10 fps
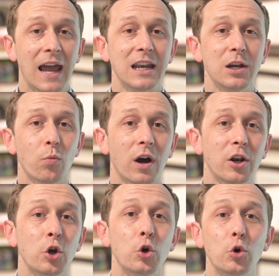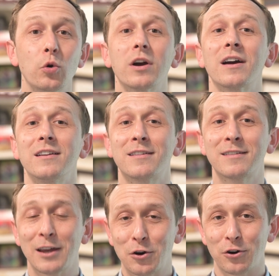anyone who
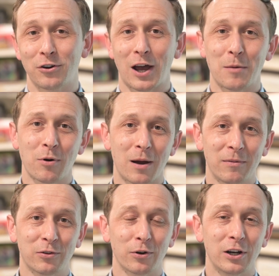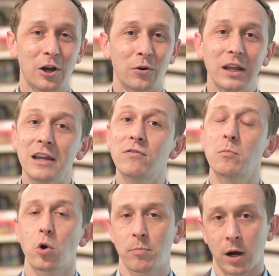considered a promissory note
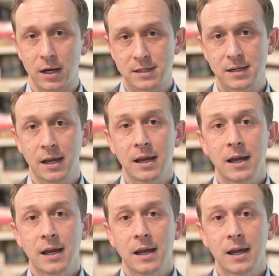even more pause.